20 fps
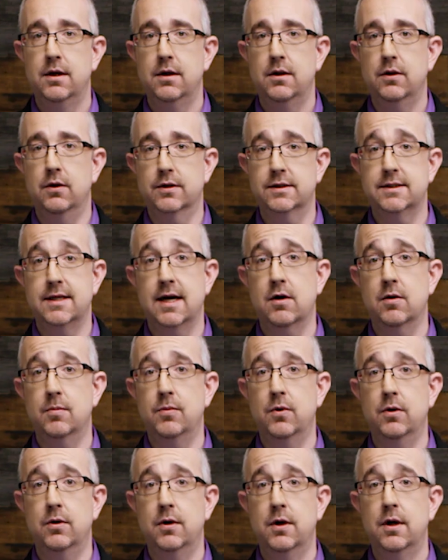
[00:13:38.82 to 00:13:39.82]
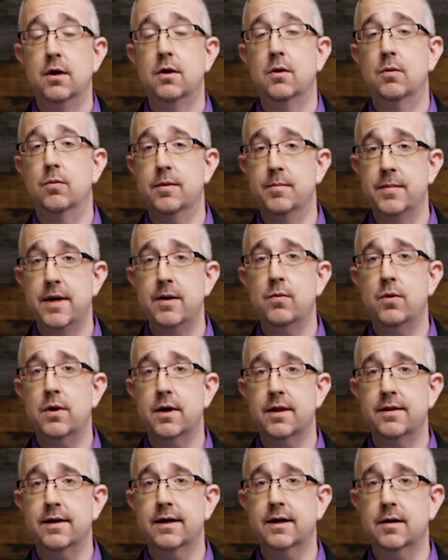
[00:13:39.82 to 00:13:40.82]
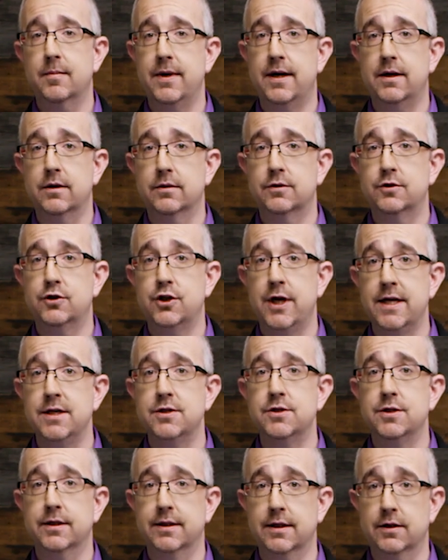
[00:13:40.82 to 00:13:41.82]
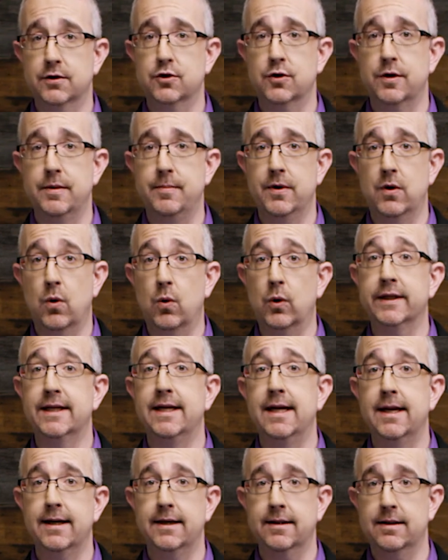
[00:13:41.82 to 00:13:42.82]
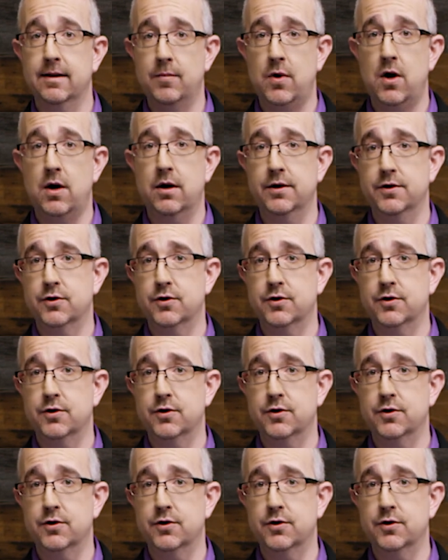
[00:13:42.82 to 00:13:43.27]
looks terrible, we may want to think about changing their treatment or getting them on a